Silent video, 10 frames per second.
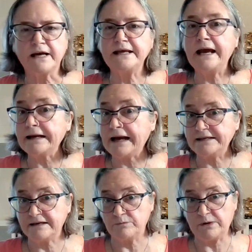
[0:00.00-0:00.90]
lucky I
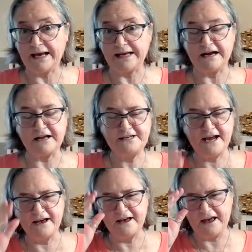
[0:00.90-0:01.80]
got done what I
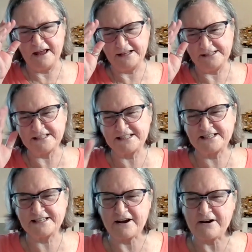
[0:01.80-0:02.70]
got done.
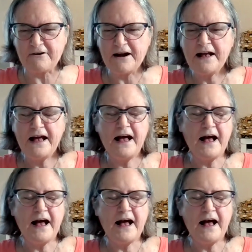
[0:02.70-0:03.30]
So